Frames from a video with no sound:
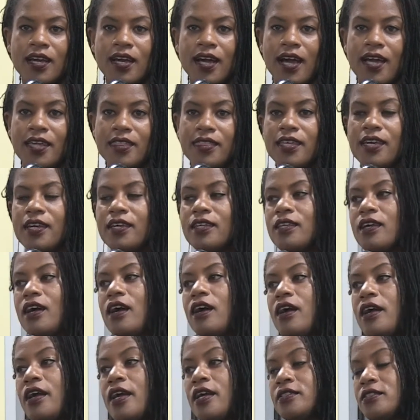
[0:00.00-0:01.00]
I think
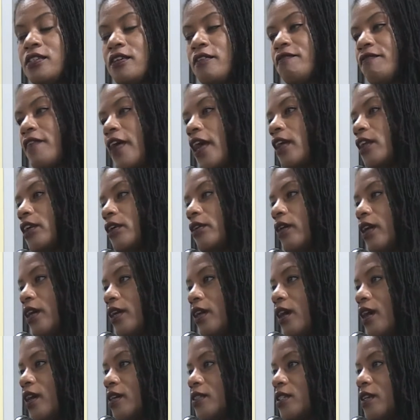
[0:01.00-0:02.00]
it's a failure
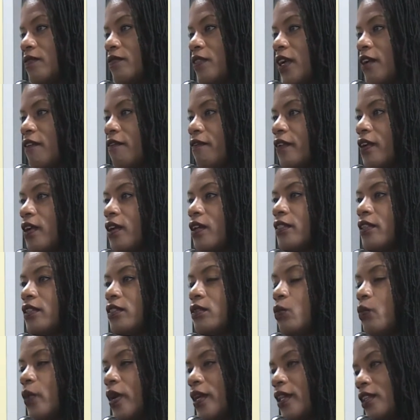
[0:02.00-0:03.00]
on us if they feel that
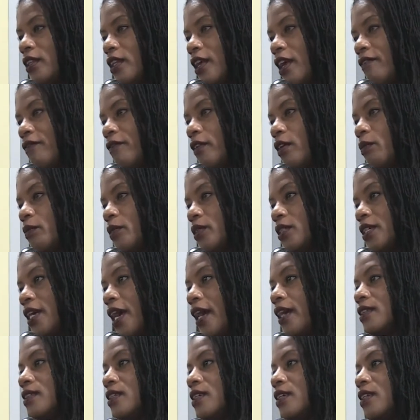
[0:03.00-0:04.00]
the way that they feel
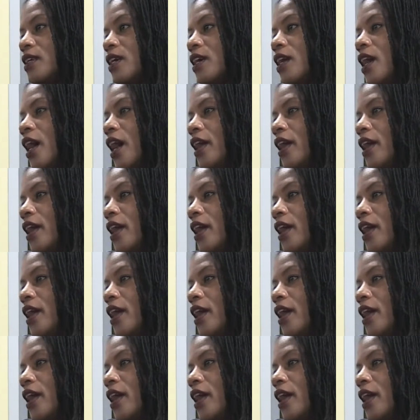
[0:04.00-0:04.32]
protected